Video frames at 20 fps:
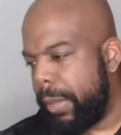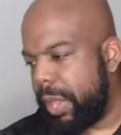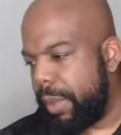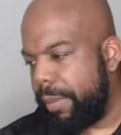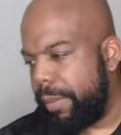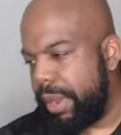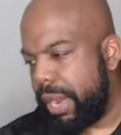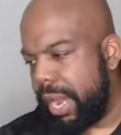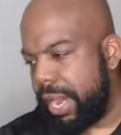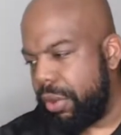
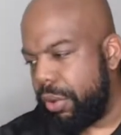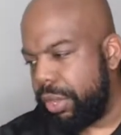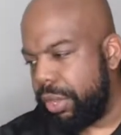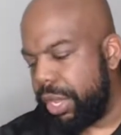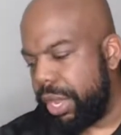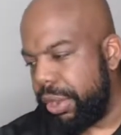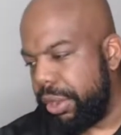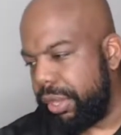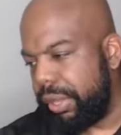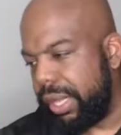But I know
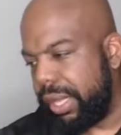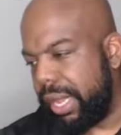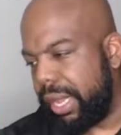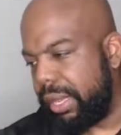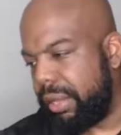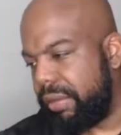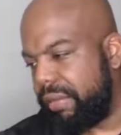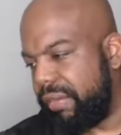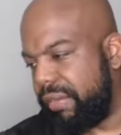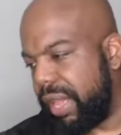year to
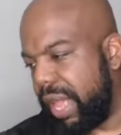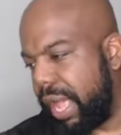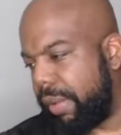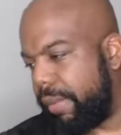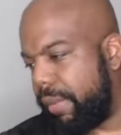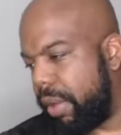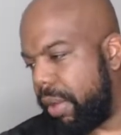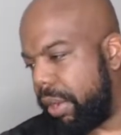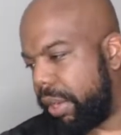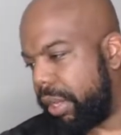date, the
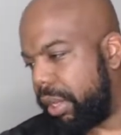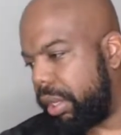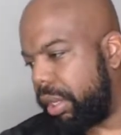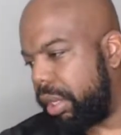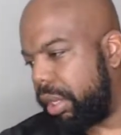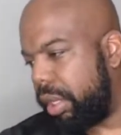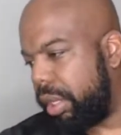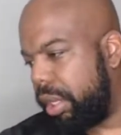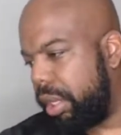stock market